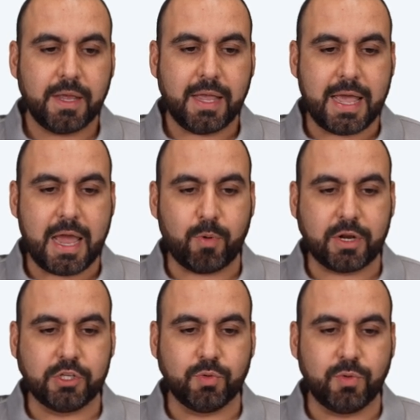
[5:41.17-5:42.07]
and we're
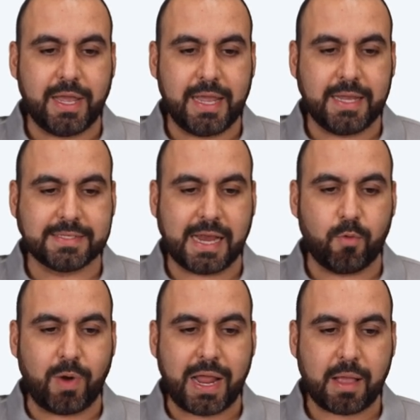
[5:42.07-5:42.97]
going to do a
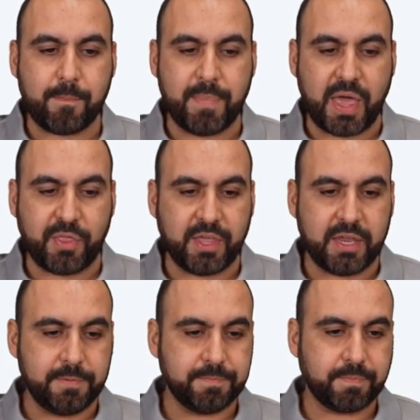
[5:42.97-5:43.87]
direct method.